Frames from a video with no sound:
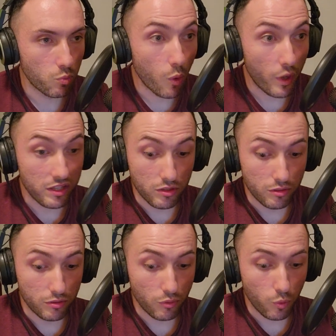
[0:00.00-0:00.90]
Well, when
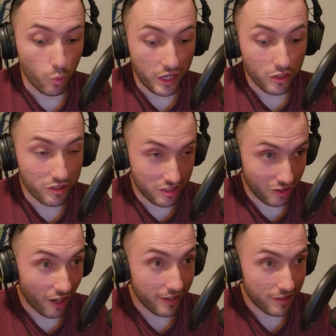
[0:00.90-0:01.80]
you
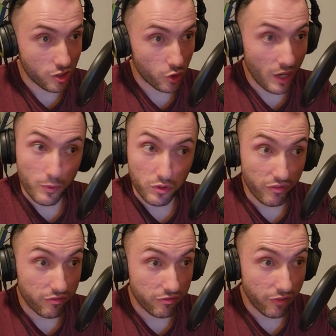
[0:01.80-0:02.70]
decided to stream, it was a
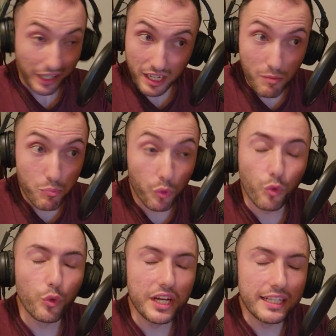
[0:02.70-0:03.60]
fucking
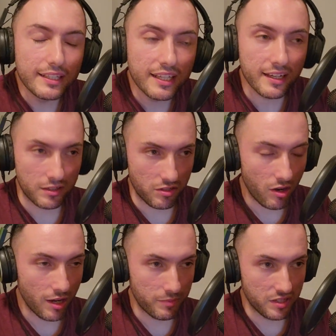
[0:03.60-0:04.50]
brilliant time to